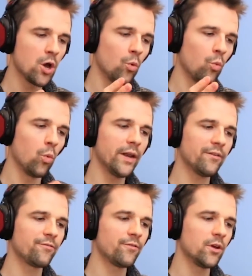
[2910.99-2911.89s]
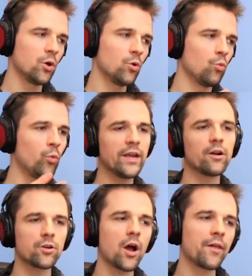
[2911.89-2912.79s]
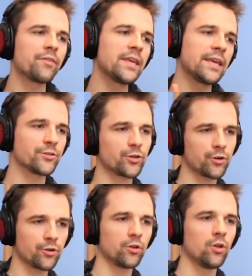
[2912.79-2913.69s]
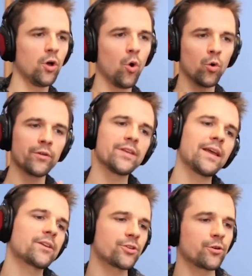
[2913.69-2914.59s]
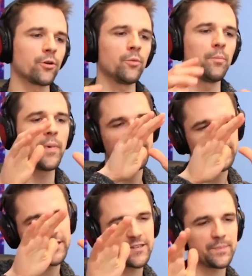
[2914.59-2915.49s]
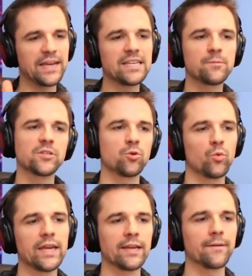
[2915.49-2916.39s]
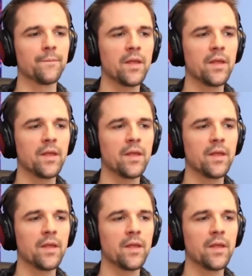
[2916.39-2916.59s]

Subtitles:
what if we are not the internal or the external, but the space between?